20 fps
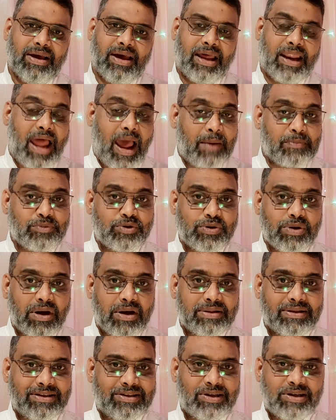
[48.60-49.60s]
And I'm
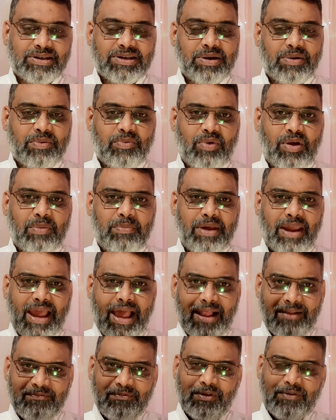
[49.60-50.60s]
sure this session will be
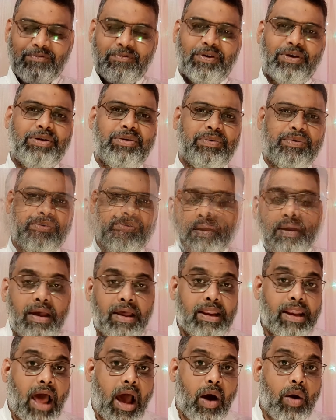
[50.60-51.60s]
helpful for you.
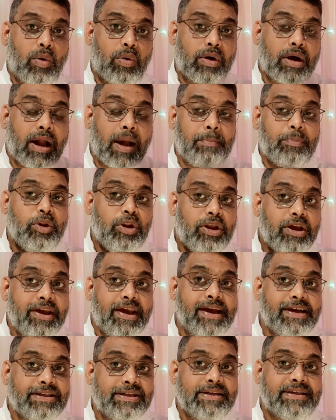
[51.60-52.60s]
Now,
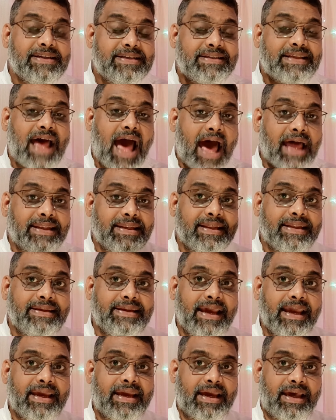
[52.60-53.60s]
communication is
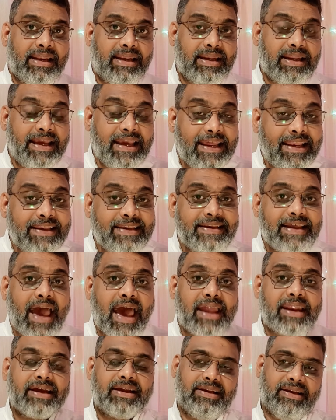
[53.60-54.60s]
undertaken
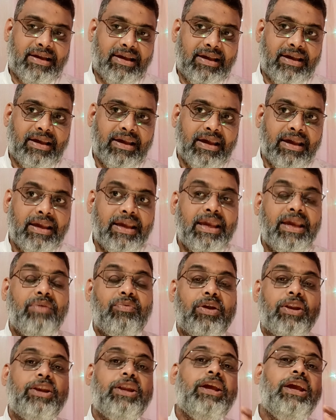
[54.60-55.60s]
indirectly,
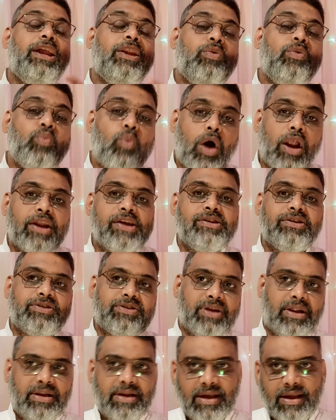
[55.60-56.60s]
even
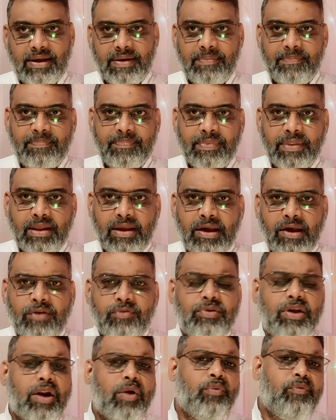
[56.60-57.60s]
involuntarily.
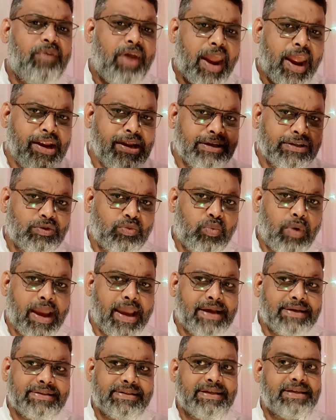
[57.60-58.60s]
There are various
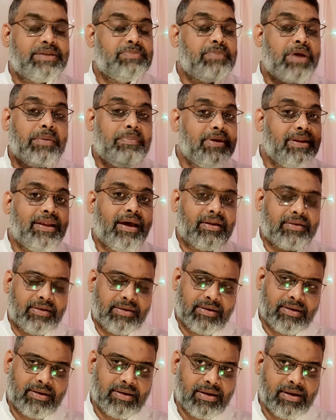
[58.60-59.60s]
ways this may be done.
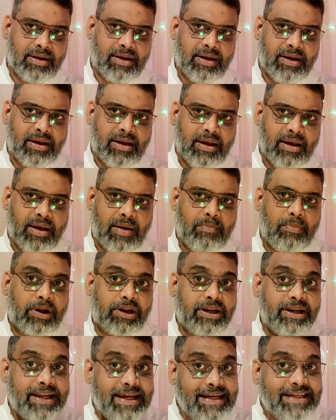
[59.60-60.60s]
But
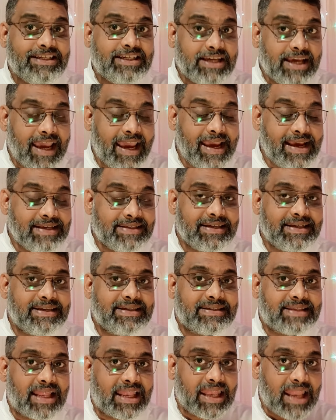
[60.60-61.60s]
in each case, it
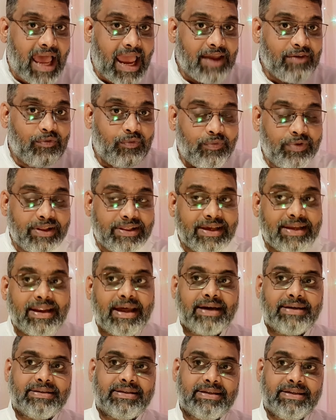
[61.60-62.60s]
is the life within
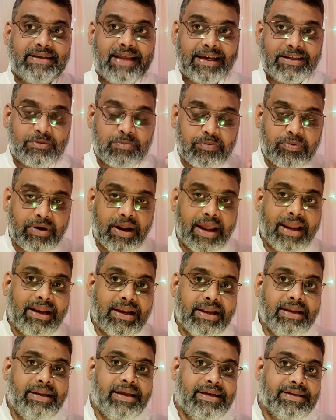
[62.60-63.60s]
us
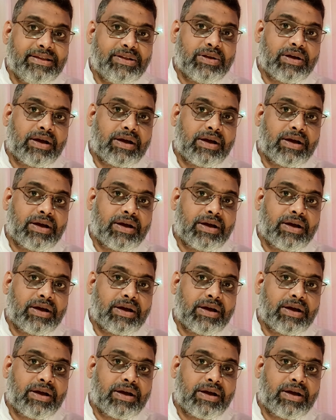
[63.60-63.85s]
desperately needs to